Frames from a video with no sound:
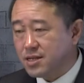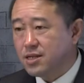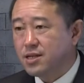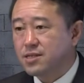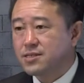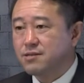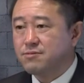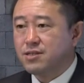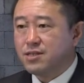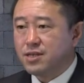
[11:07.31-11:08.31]
red
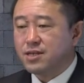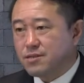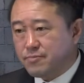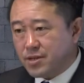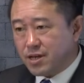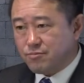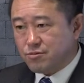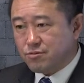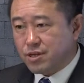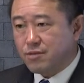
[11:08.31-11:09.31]
shows in-house
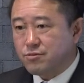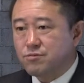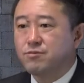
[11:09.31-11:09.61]
services,